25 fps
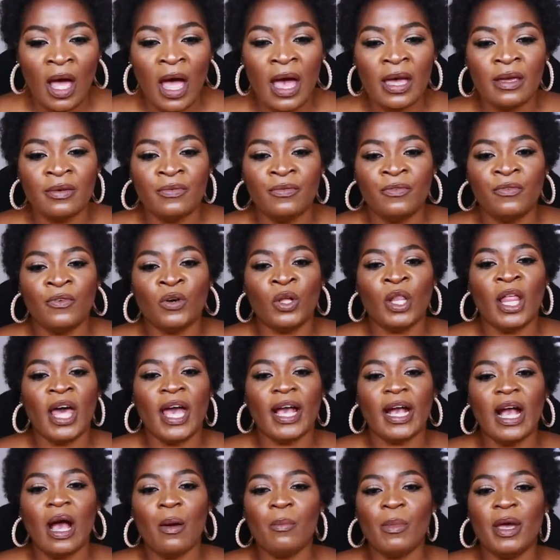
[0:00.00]
I feel
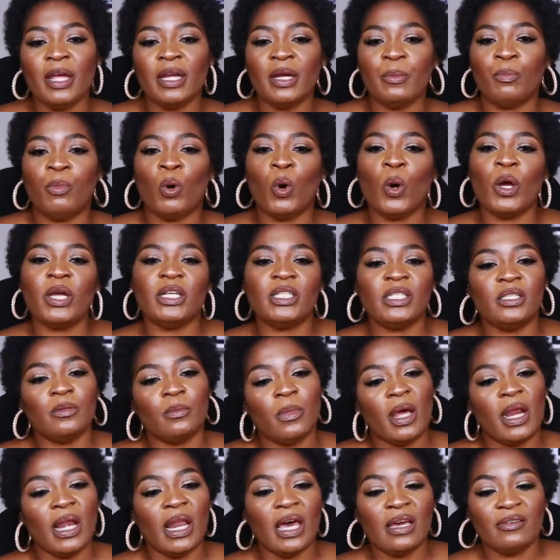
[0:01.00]
like I'm at a point
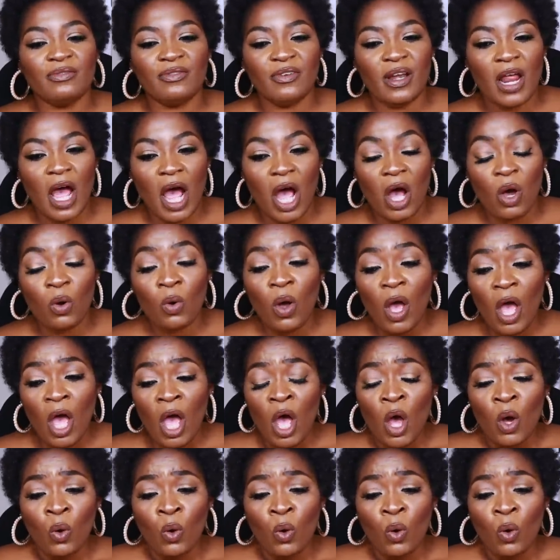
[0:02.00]
in my life now